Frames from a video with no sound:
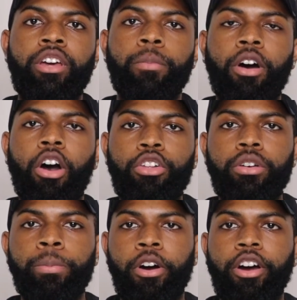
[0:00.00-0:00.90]
But all
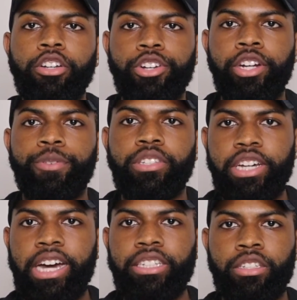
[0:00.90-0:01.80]
the bars are different
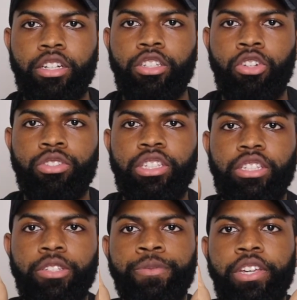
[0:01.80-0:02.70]
sizes because, you know, since
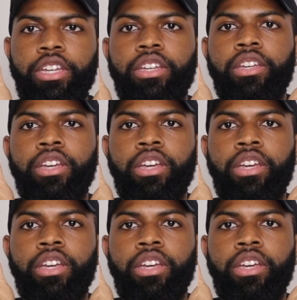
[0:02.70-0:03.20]
it's a V,